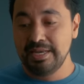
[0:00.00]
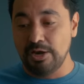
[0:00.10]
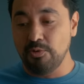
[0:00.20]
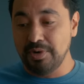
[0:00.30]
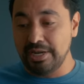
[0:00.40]

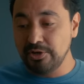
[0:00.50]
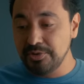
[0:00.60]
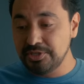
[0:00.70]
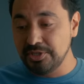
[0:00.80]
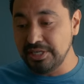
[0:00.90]
Now, when I
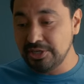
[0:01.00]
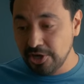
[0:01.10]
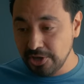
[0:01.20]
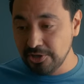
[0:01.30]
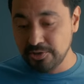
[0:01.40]
go into the
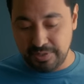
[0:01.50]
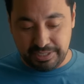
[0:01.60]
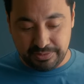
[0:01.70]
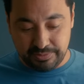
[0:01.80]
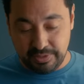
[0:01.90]
color
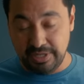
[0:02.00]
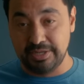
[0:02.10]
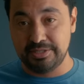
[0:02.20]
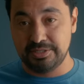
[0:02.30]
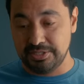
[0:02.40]
grading
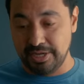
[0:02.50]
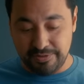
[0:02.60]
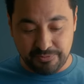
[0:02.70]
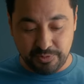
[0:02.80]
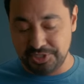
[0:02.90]

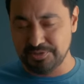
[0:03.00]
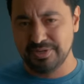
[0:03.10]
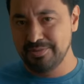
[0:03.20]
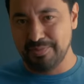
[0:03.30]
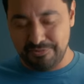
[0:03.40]
stuff, which
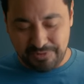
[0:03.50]
is my